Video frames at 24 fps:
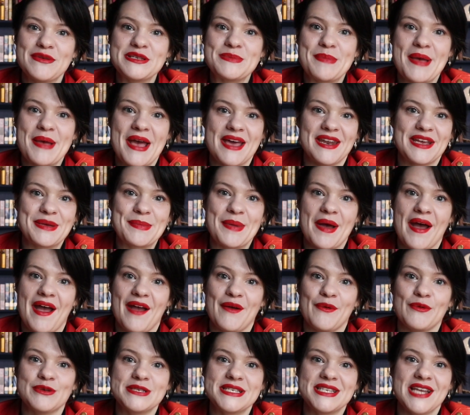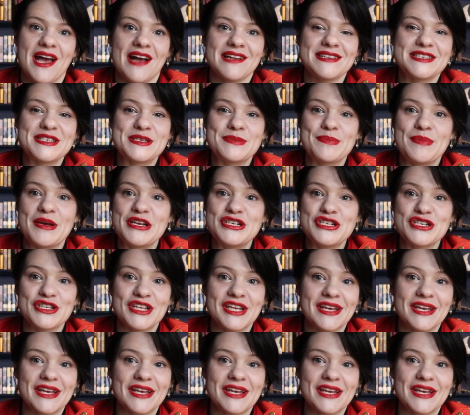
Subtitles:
was panic buying was not special